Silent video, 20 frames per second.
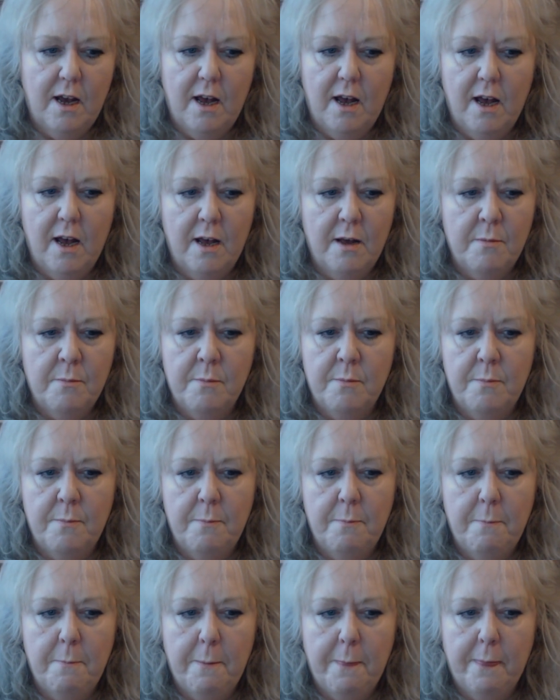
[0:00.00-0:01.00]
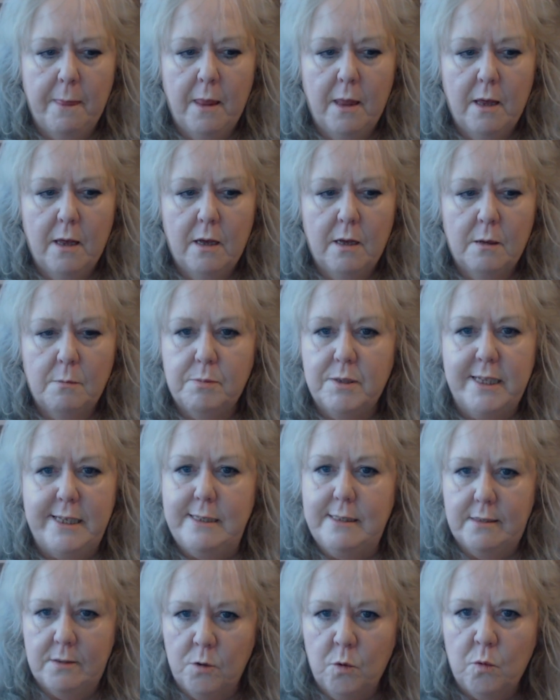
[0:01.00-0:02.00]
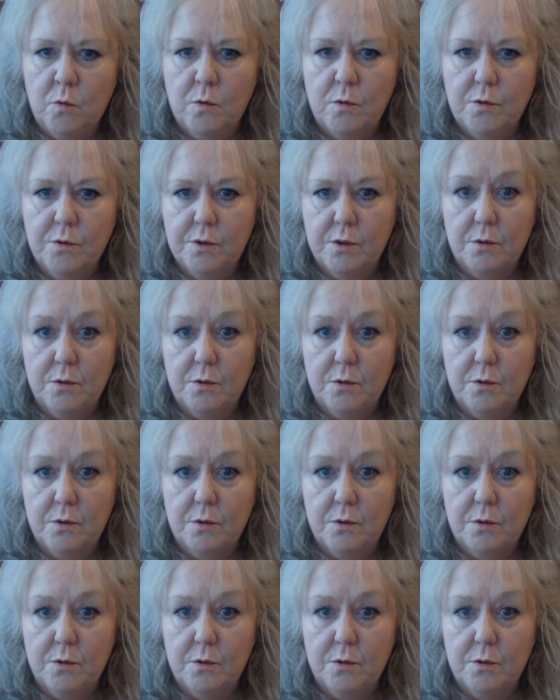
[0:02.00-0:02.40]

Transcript: um, please know